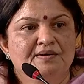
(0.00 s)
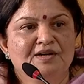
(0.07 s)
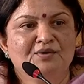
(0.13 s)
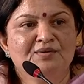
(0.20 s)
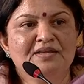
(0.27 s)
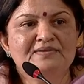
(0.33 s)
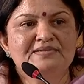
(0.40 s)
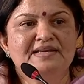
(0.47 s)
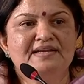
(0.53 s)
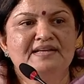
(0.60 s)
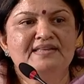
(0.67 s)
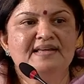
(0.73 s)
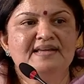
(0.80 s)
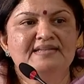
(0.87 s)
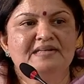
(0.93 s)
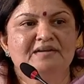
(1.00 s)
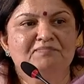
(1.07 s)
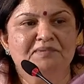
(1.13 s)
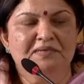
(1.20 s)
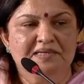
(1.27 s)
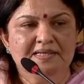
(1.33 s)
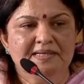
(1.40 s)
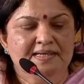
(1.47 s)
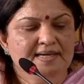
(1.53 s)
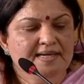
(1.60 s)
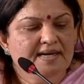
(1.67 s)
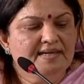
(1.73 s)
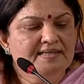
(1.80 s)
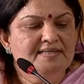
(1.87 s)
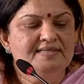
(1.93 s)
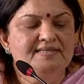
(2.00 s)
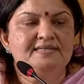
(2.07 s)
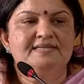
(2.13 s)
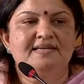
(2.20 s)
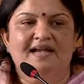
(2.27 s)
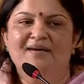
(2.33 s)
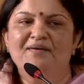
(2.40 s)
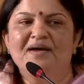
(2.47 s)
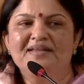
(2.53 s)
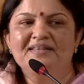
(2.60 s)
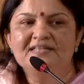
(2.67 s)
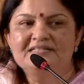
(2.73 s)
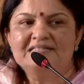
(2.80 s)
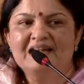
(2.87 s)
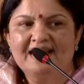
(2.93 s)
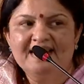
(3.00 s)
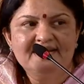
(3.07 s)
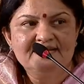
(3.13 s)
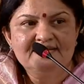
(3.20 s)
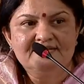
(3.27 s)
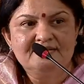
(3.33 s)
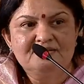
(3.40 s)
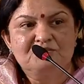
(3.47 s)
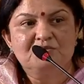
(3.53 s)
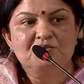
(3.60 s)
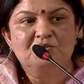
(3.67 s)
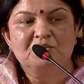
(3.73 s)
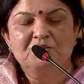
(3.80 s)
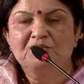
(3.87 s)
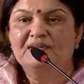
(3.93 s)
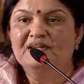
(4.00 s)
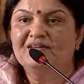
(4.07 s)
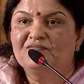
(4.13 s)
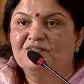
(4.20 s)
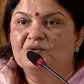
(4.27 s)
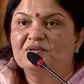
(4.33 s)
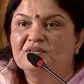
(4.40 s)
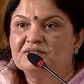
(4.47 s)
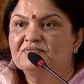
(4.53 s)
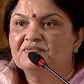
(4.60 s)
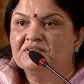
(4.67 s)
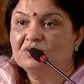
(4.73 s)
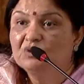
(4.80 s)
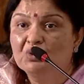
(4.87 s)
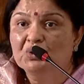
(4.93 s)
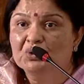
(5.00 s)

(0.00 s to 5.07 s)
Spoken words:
Now, there's another example. This slide is just to show you the influence of it,